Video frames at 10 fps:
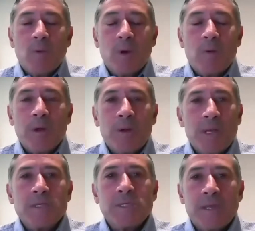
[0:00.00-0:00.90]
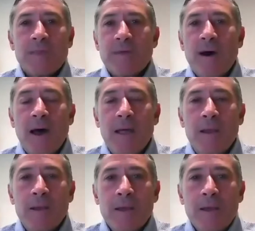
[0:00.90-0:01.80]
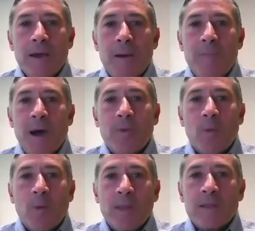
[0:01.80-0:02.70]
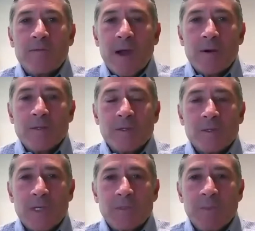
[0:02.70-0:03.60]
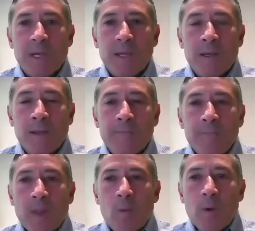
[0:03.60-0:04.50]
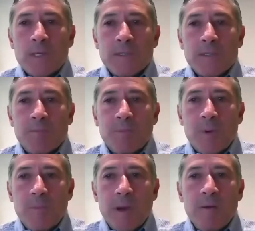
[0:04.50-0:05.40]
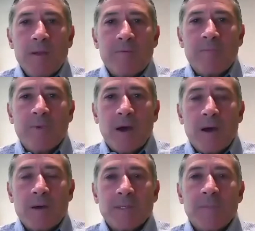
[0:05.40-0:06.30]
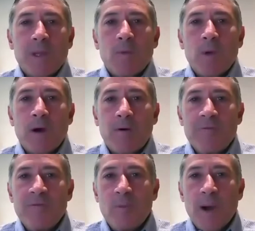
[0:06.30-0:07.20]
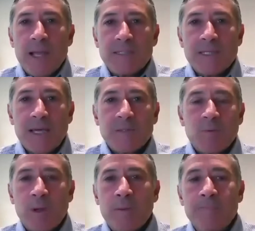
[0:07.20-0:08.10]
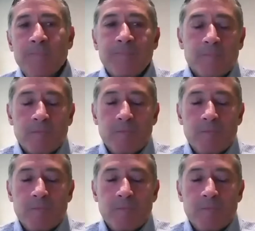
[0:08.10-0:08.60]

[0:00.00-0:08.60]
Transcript: what we initially thought about the way that the virus is transmitted was primarily something that we call fomites, and that's when